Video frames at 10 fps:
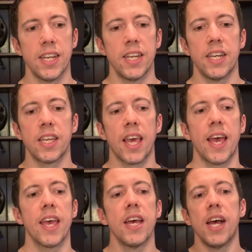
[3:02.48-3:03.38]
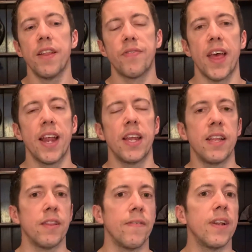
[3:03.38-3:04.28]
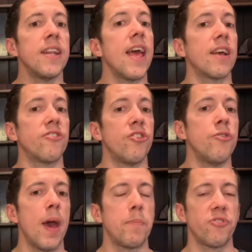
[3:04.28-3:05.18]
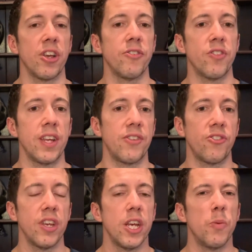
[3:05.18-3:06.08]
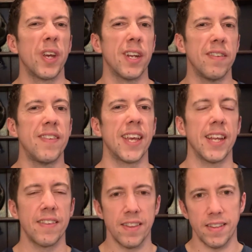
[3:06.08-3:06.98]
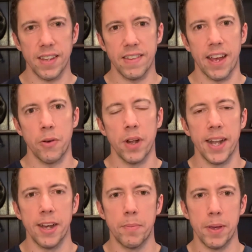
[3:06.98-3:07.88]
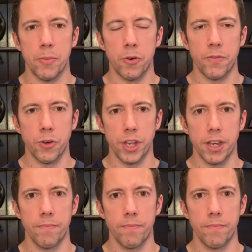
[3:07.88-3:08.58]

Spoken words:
Okay, and then in the next two episodes of this, we're going to dig into the detail a little bit more for you.